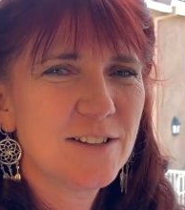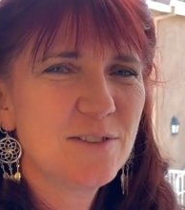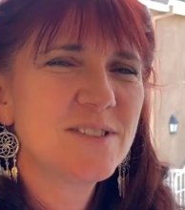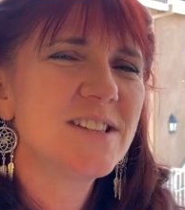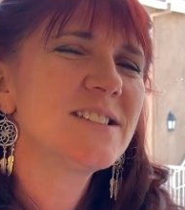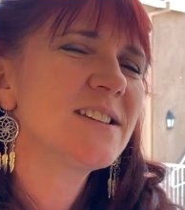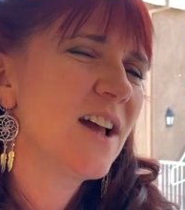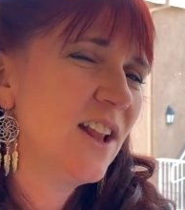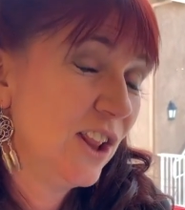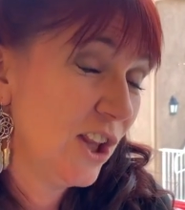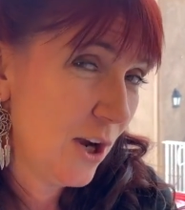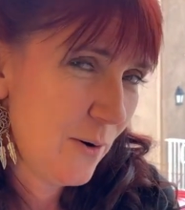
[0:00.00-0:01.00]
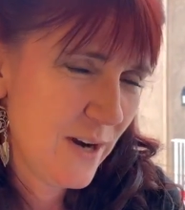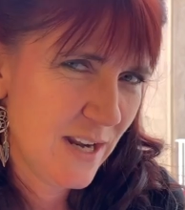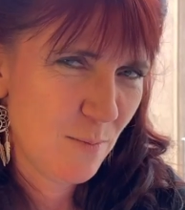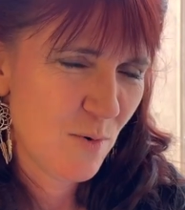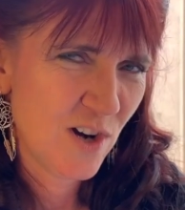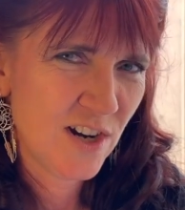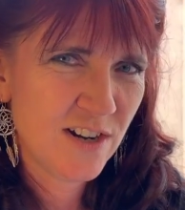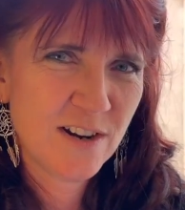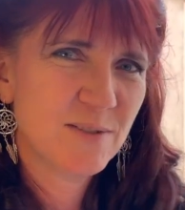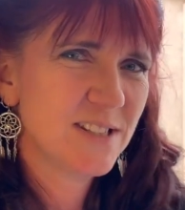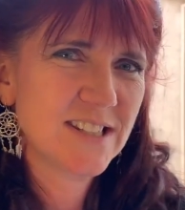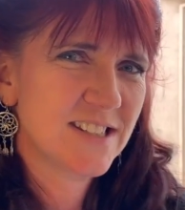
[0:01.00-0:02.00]
Who says hello anymore?
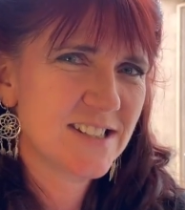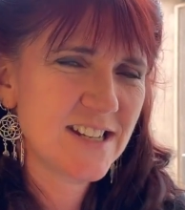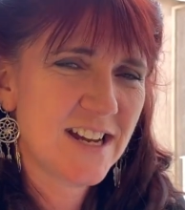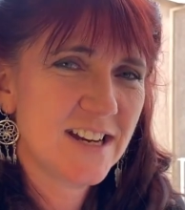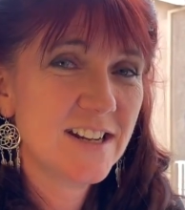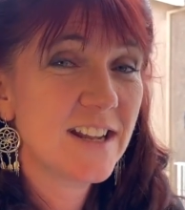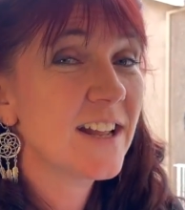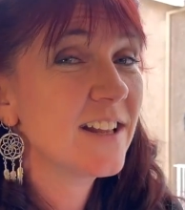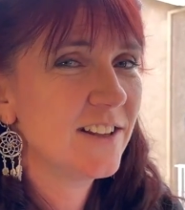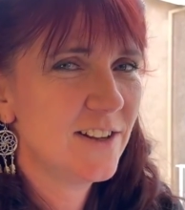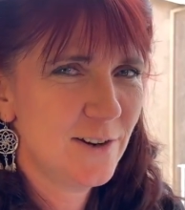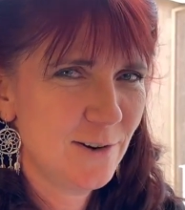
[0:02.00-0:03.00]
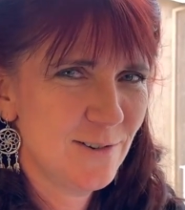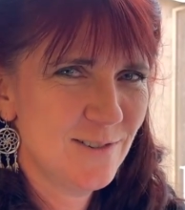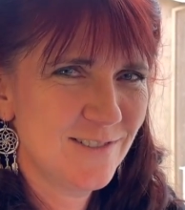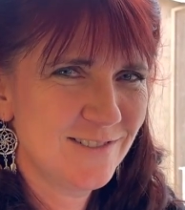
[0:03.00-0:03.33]
No one says that. Hello.